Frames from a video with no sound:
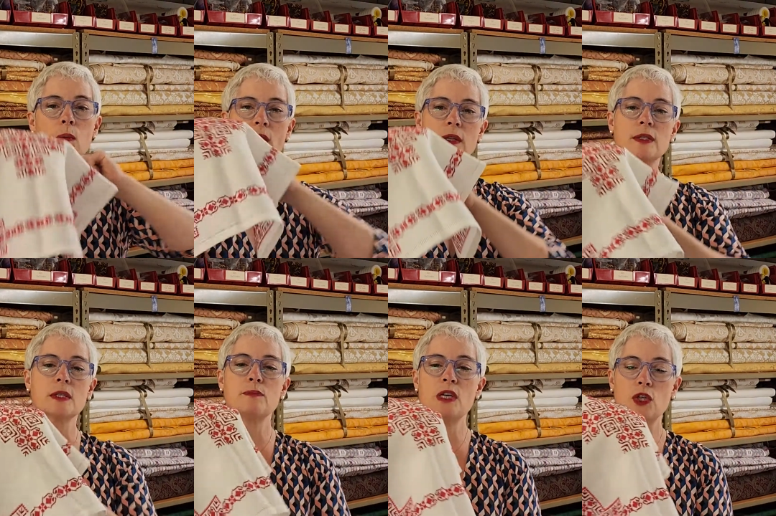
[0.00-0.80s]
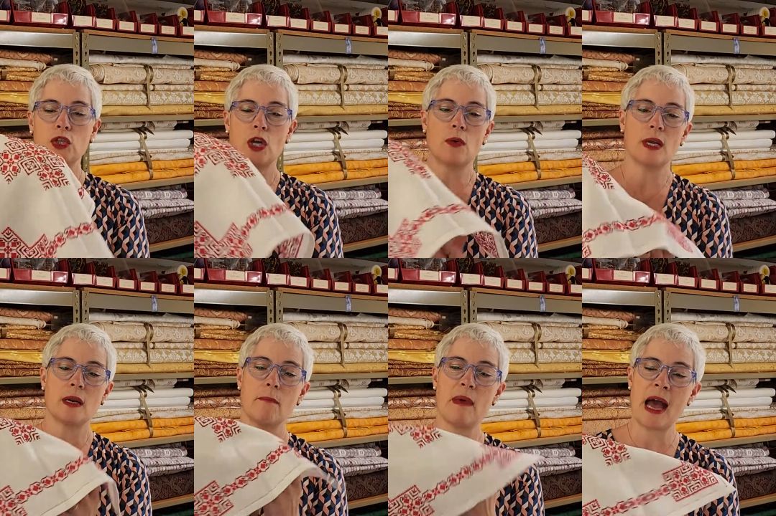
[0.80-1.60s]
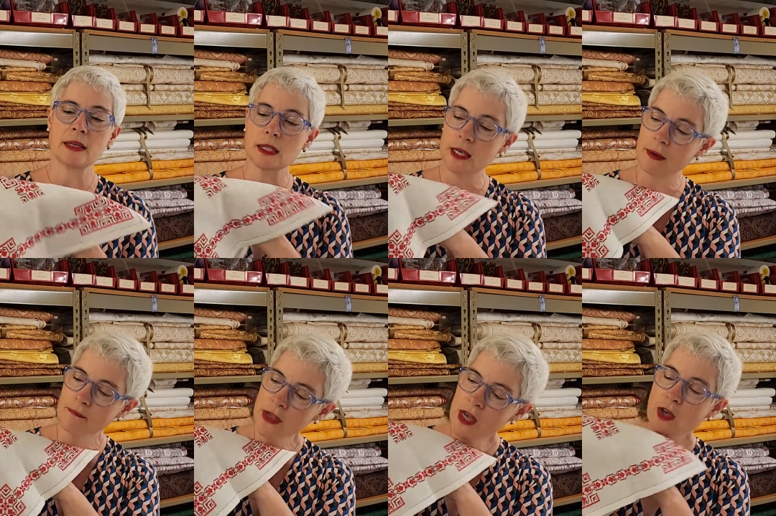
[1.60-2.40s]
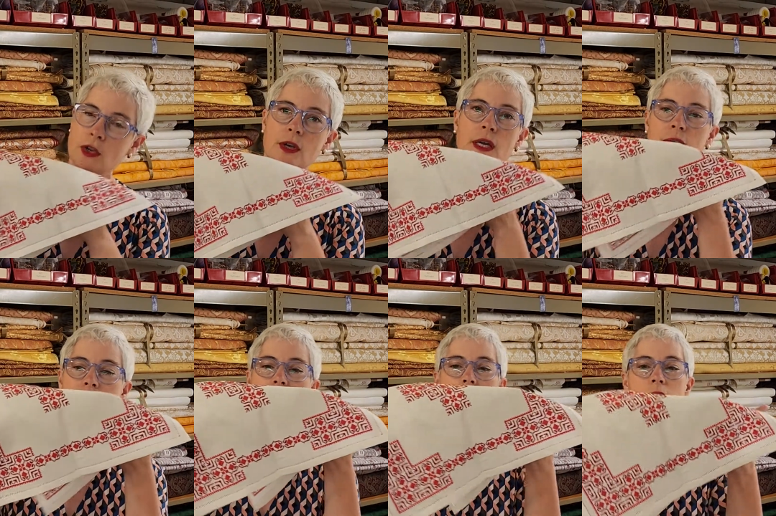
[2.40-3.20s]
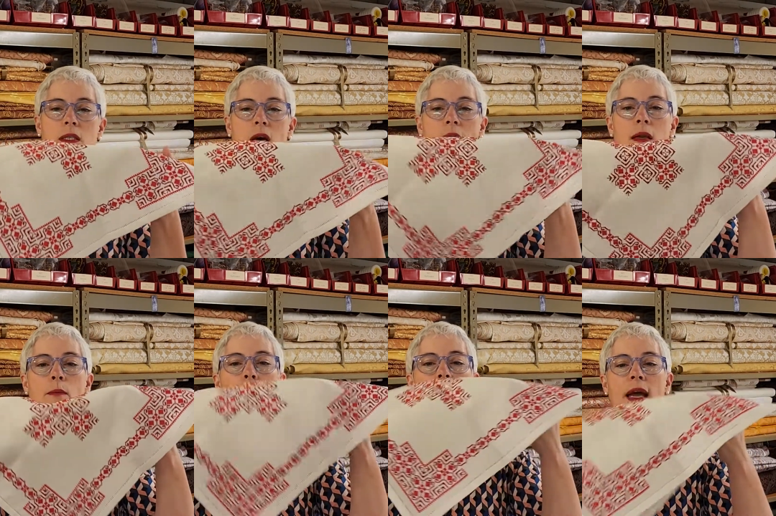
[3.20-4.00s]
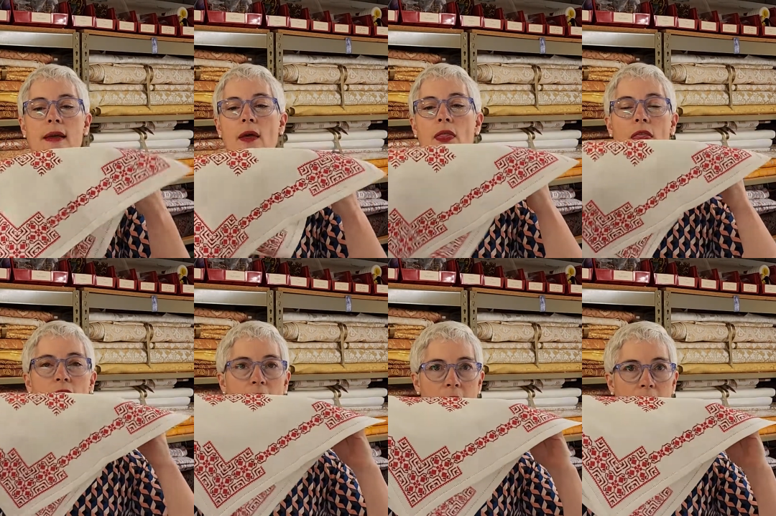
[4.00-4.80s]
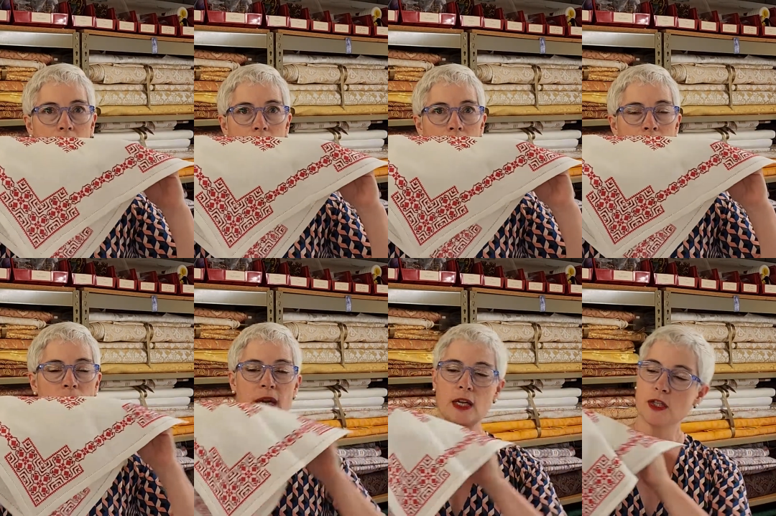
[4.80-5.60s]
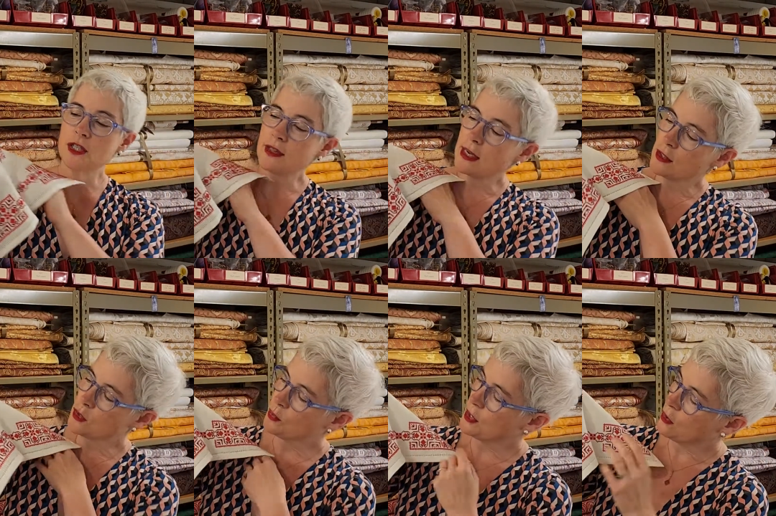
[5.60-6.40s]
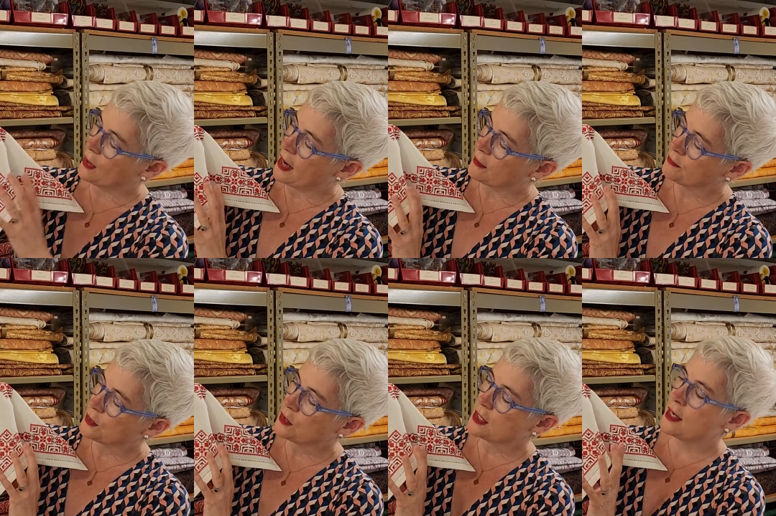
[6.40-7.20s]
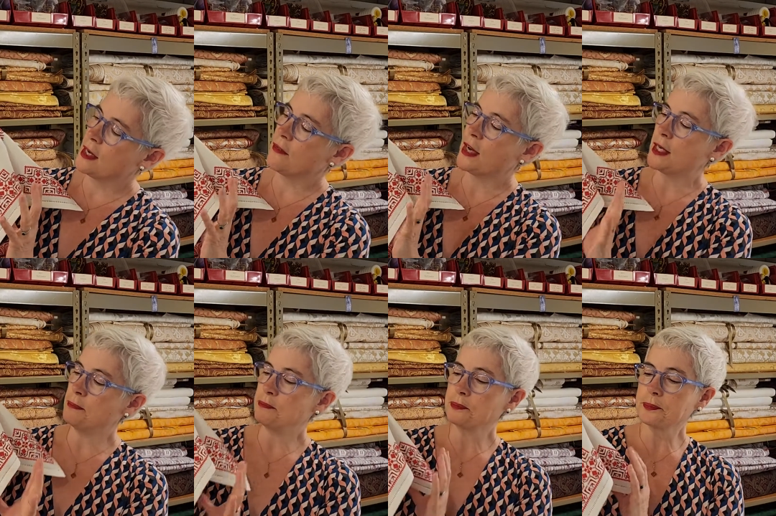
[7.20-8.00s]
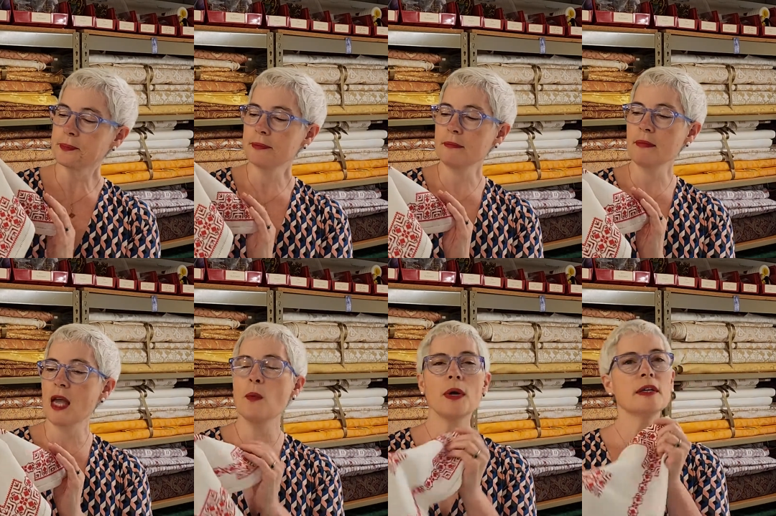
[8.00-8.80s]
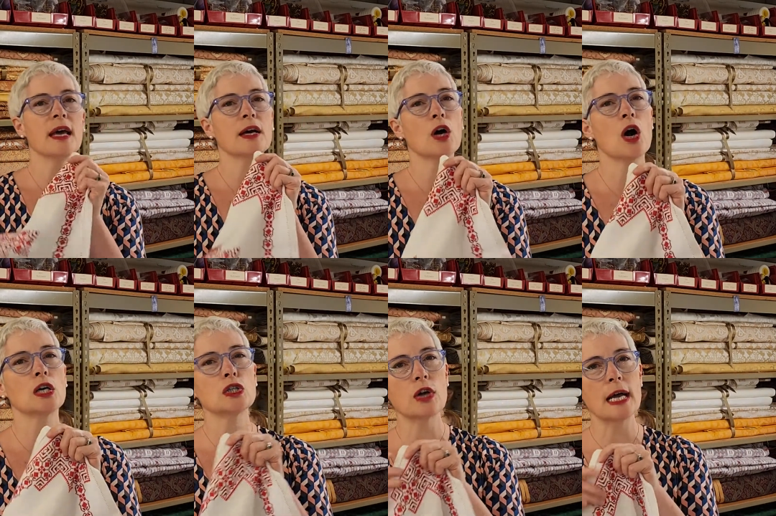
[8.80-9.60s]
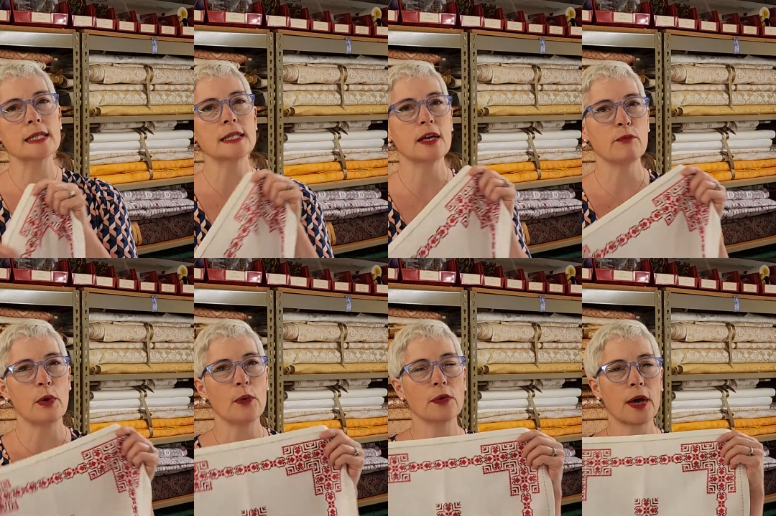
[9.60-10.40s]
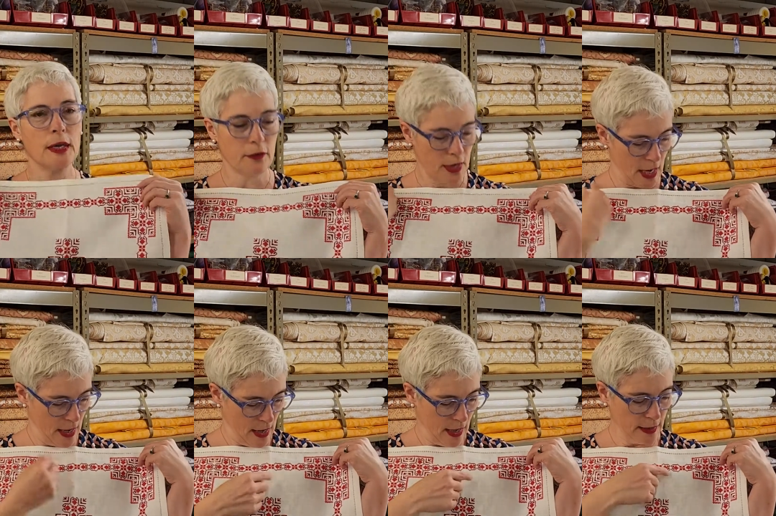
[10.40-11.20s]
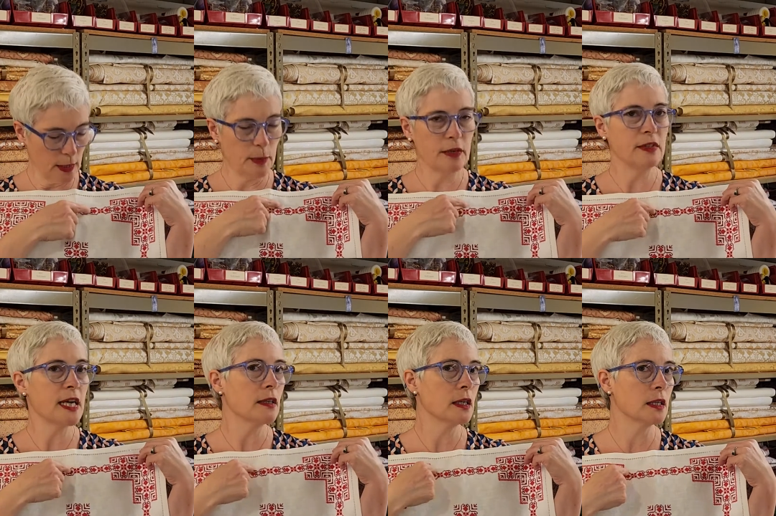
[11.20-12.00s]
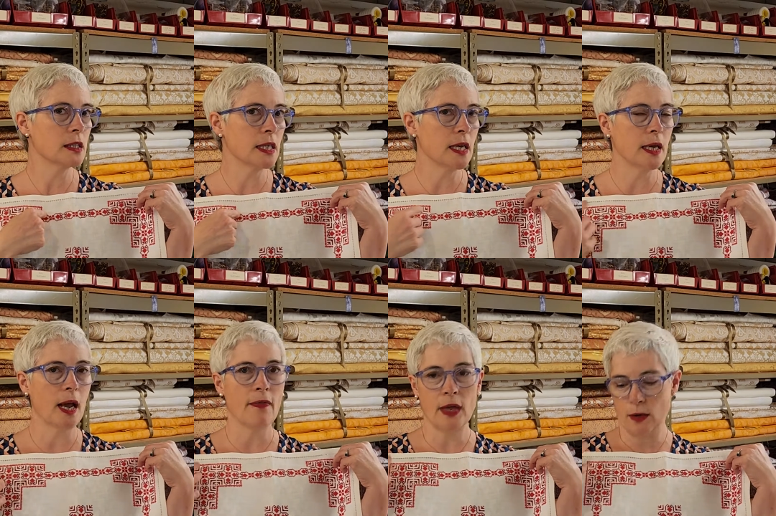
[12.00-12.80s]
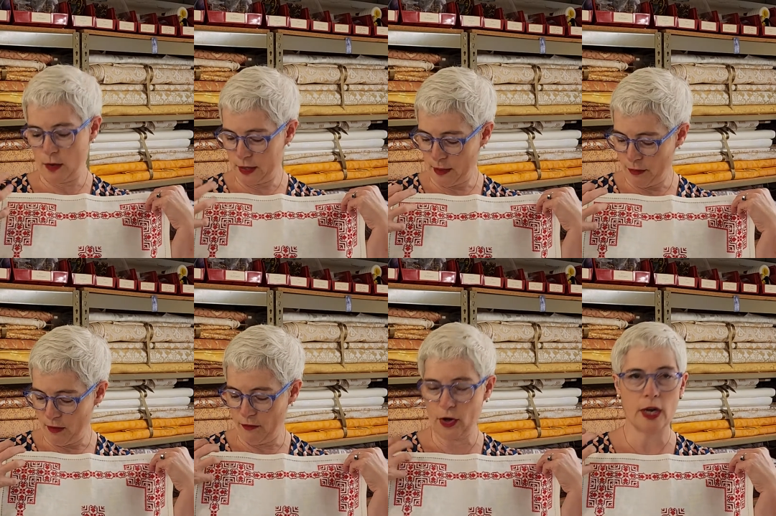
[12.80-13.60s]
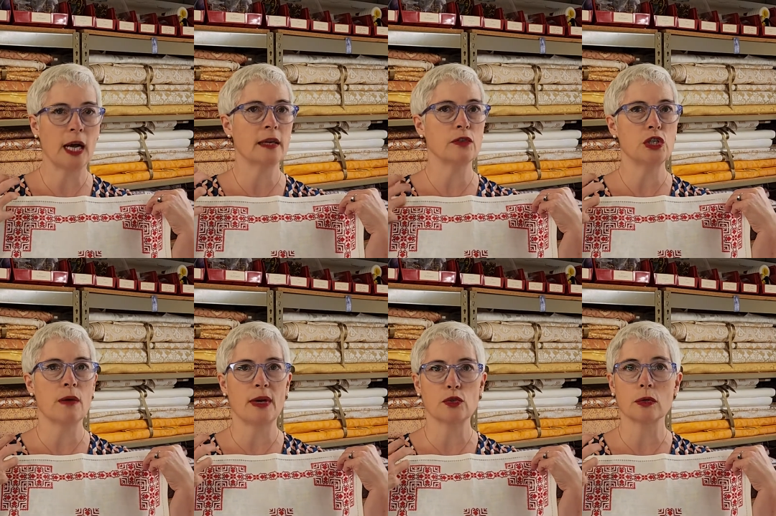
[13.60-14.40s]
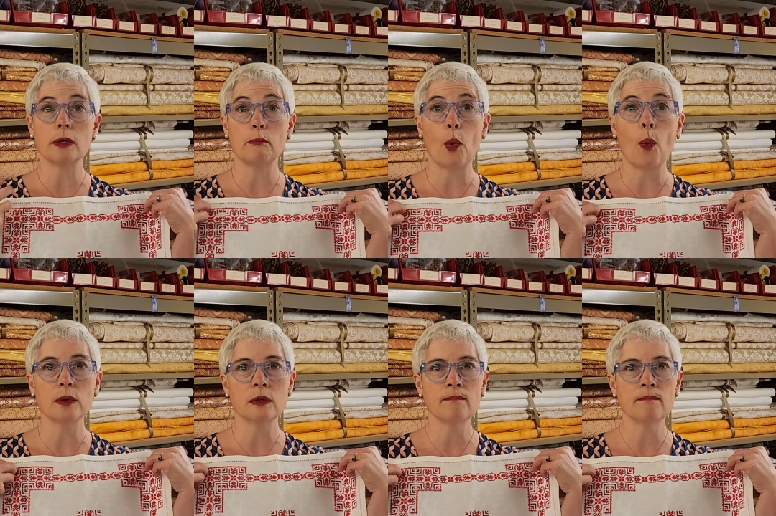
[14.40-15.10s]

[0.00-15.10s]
when this is being shown in a basket, you're going to see the design more like that. And I just thought that looked really great. So it's kind of I wanted that contrast of both kind of a little bit of delicacy and then something very kind of geometrically bold.